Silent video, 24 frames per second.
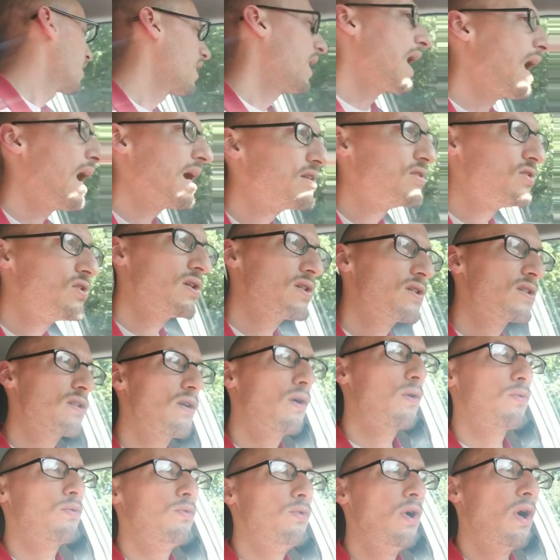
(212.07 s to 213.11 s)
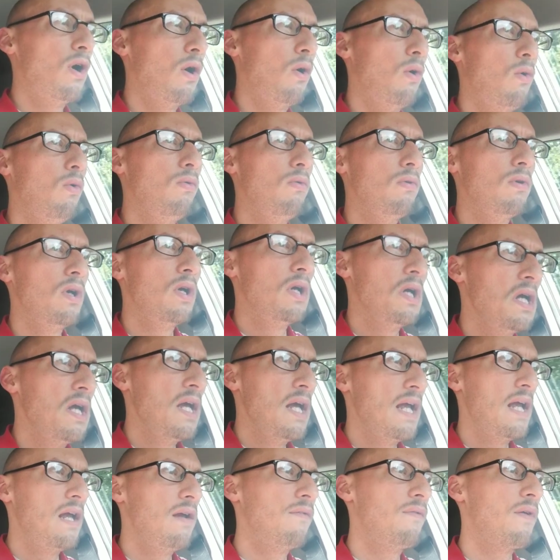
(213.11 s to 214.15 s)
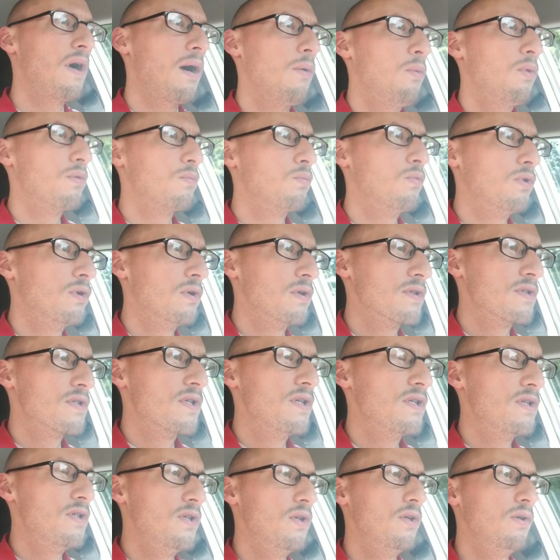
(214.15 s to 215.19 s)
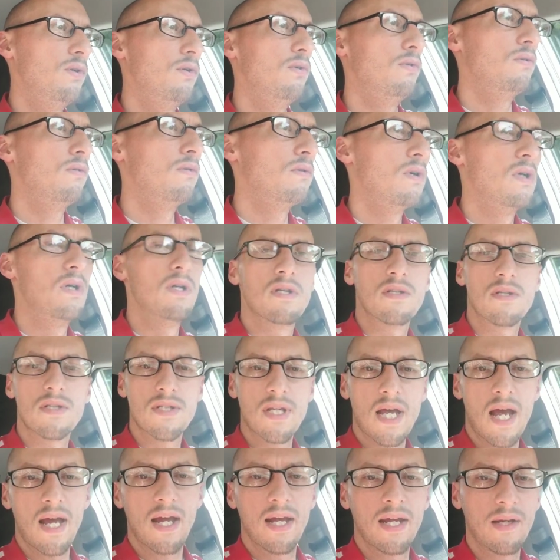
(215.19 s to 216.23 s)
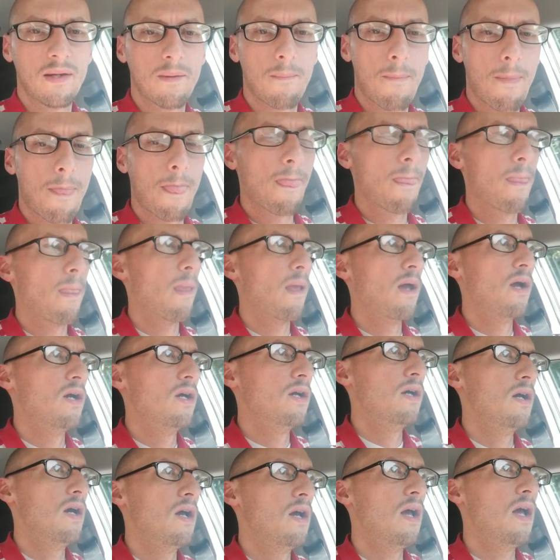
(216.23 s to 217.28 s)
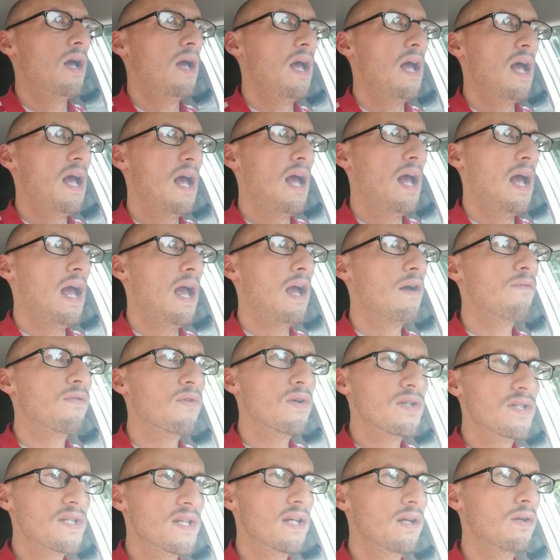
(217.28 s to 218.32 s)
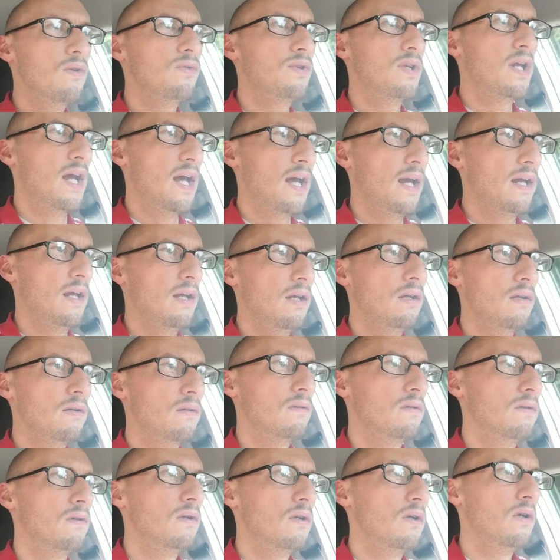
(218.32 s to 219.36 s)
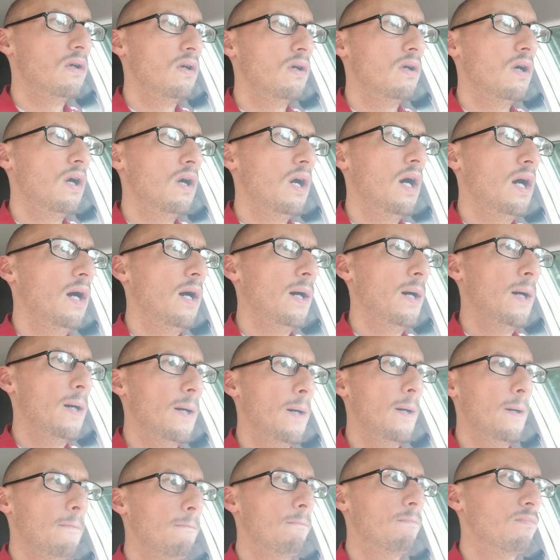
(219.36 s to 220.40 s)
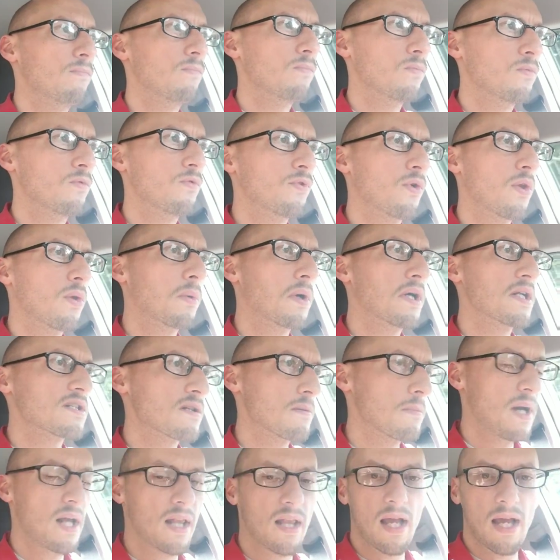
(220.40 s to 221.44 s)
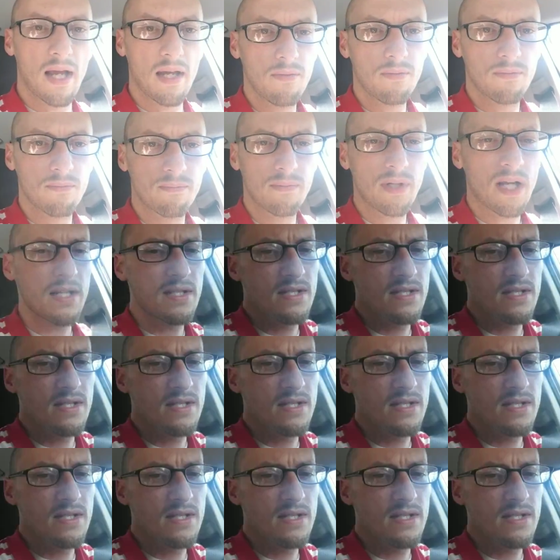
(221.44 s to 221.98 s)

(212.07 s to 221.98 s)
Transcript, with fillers: I just don't know if I would want to do psych every single day um, for the rest of my life. Not